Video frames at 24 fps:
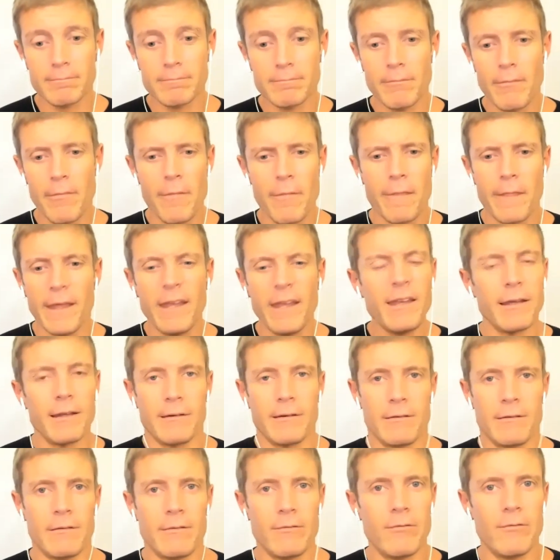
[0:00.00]

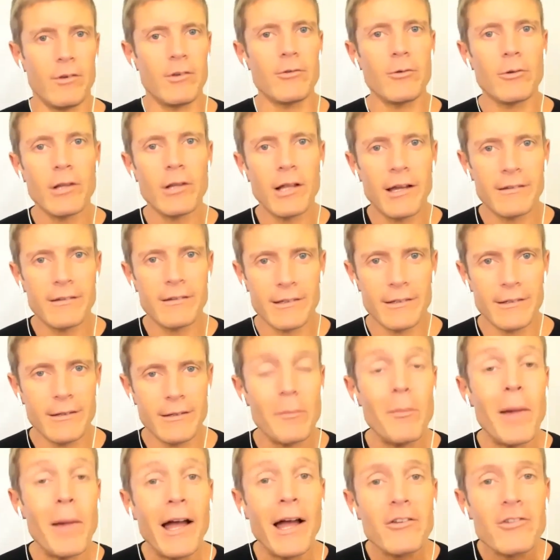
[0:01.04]
thinking, visualizing,
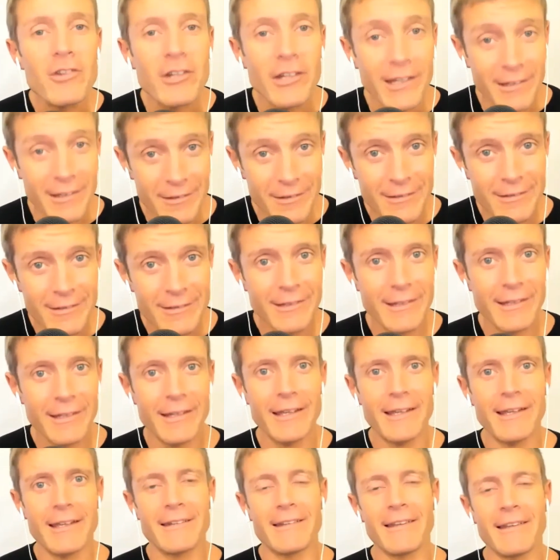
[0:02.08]
imagining,
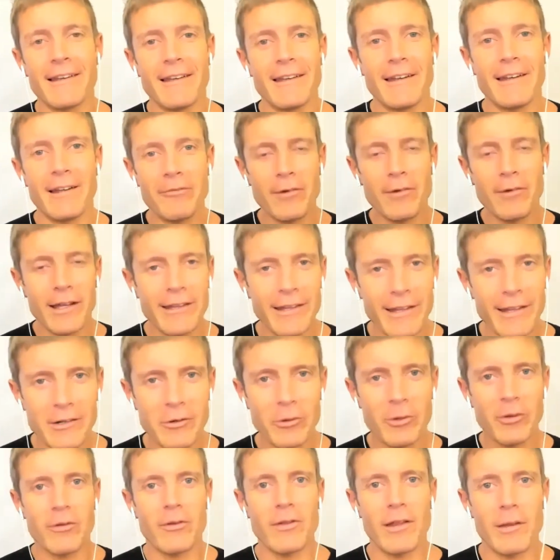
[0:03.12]
and I find that
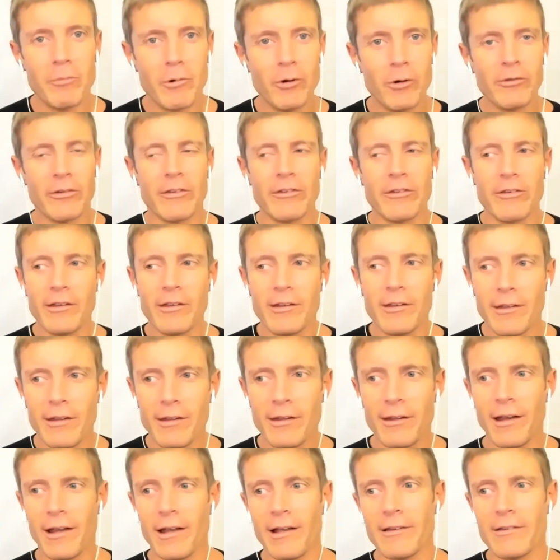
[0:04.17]
going through that process,
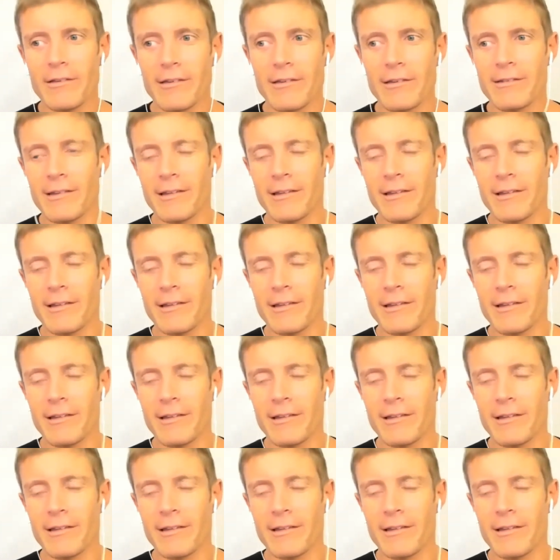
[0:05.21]
it has this.